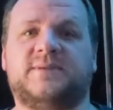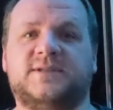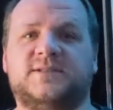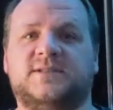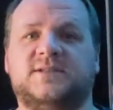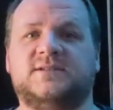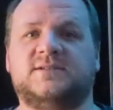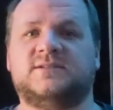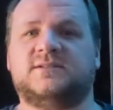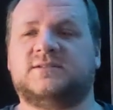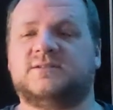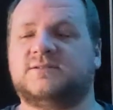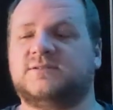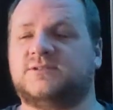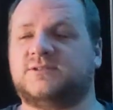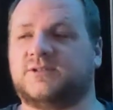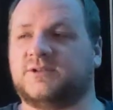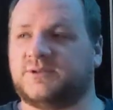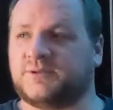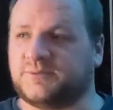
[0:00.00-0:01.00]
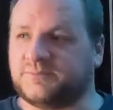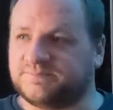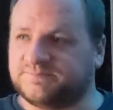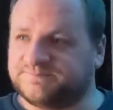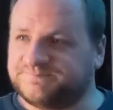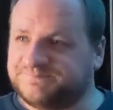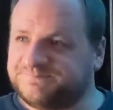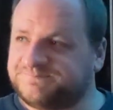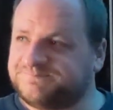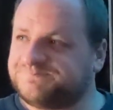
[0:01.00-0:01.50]
business, so
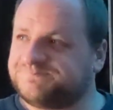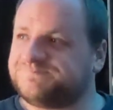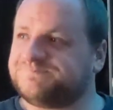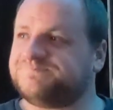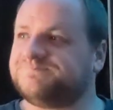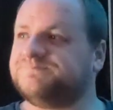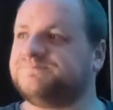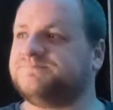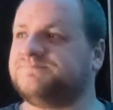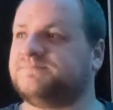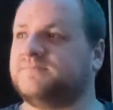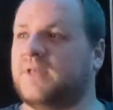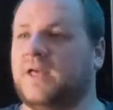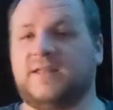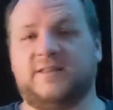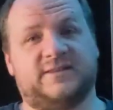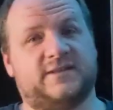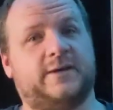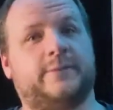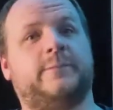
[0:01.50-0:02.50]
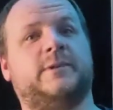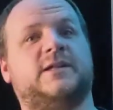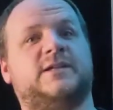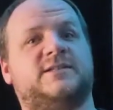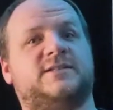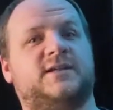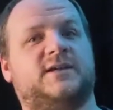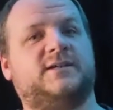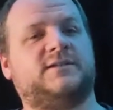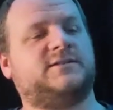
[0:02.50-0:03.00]
it doubly
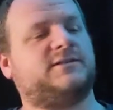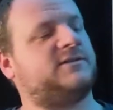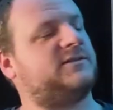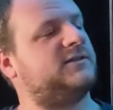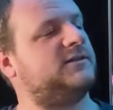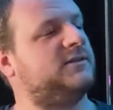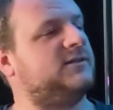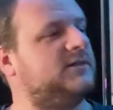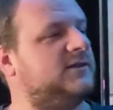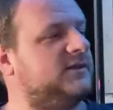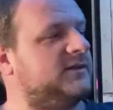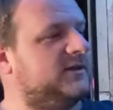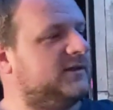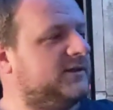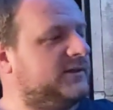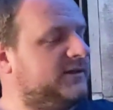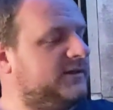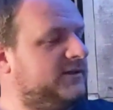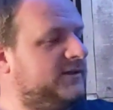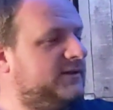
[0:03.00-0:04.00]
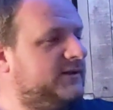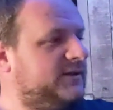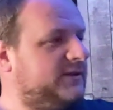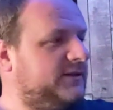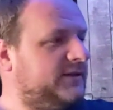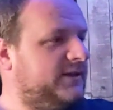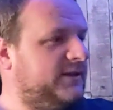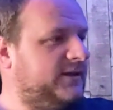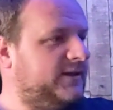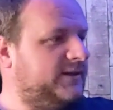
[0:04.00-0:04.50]
sucks.
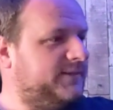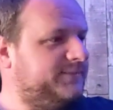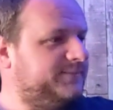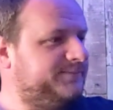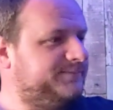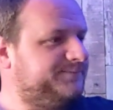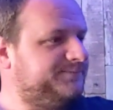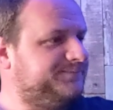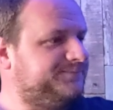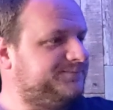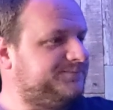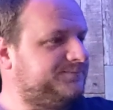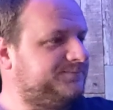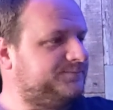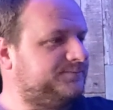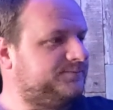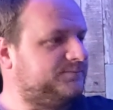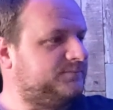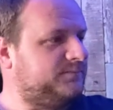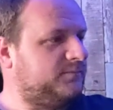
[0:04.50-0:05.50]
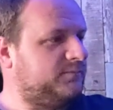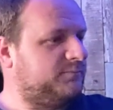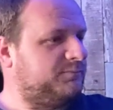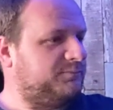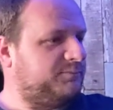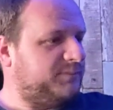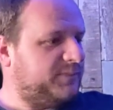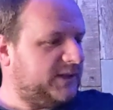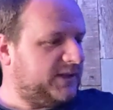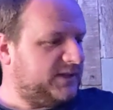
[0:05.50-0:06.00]
Yeah,
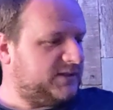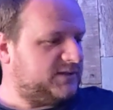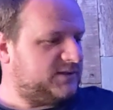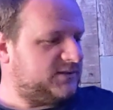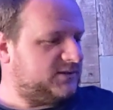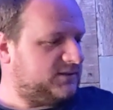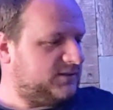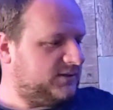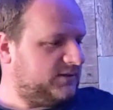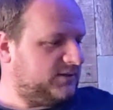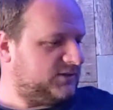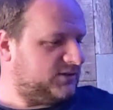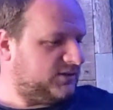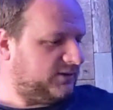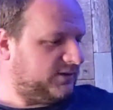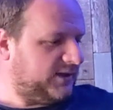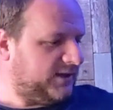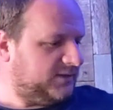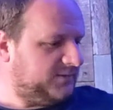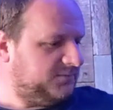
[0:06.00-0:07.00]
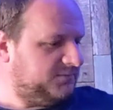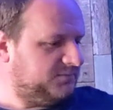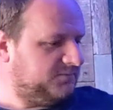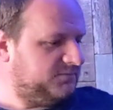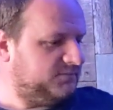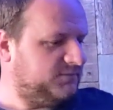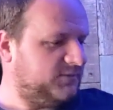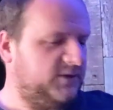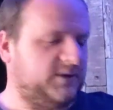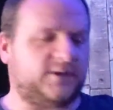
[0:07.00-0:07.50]
but it's okay.
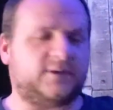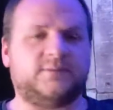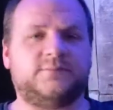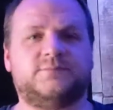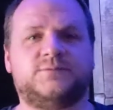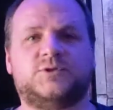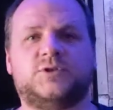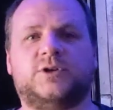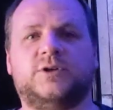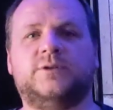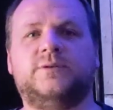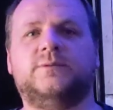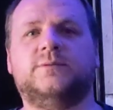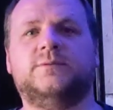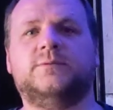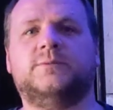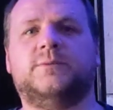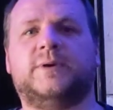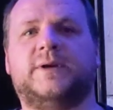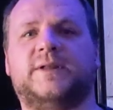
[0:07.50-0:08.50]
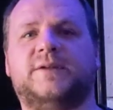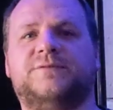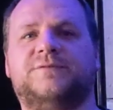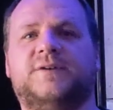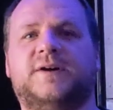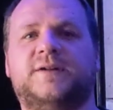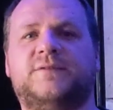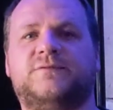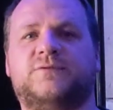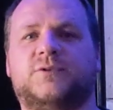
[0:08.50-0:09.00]
You know, it's good. We're gonna
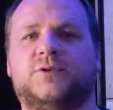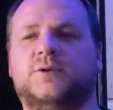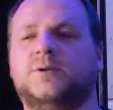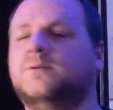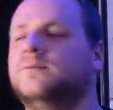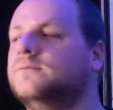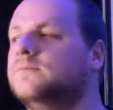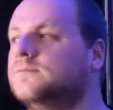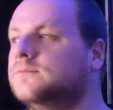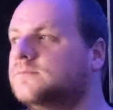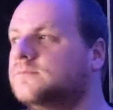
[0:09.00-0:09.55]
fight through.